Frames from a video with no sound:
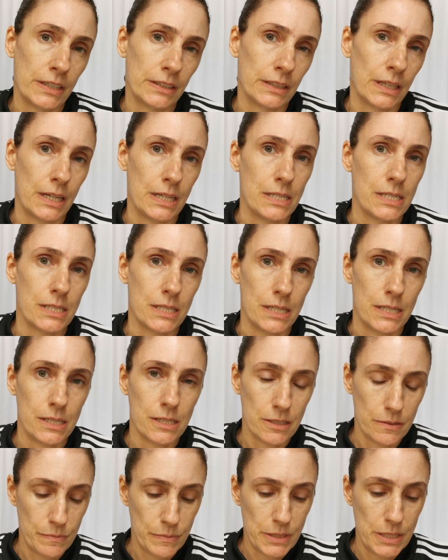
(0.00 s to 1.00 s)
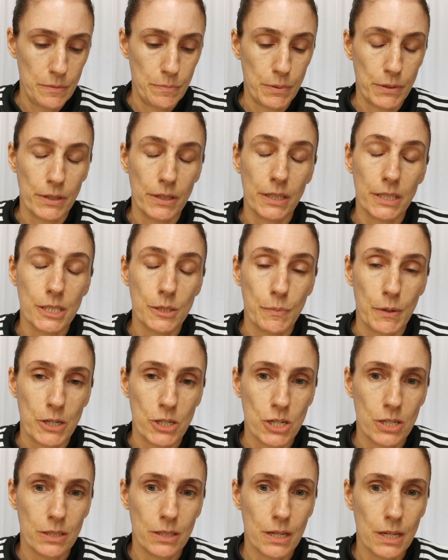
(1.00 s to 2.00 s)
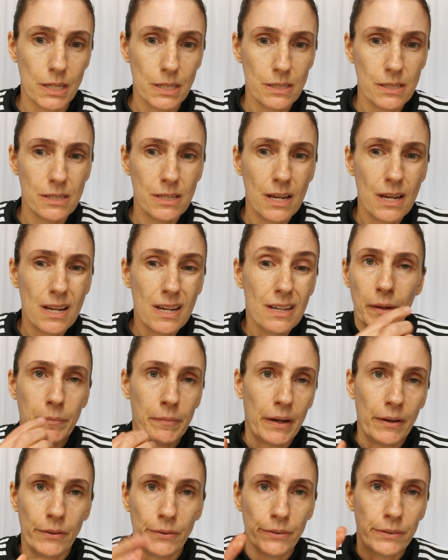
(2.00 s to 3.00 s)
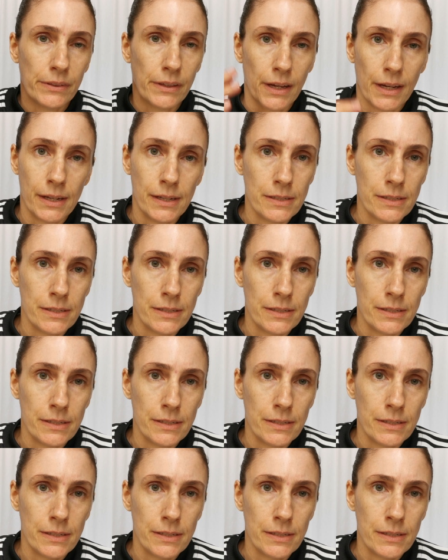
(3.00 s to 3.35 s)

fine lines and some deeper expression lines around my mouth,